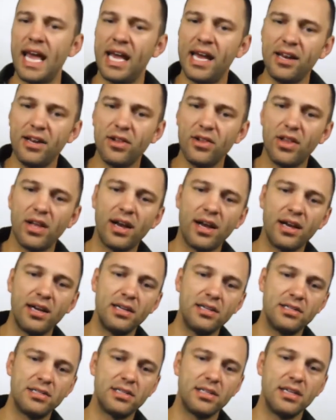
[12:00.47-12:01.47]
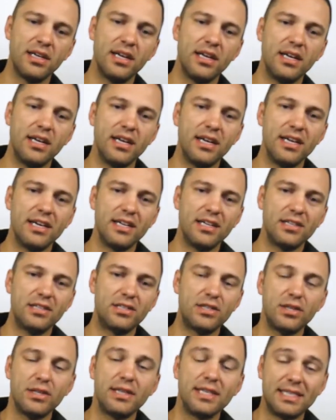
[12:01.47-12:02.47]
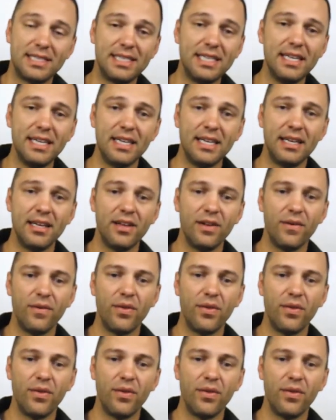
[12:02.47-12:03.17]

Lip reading: analyze to the T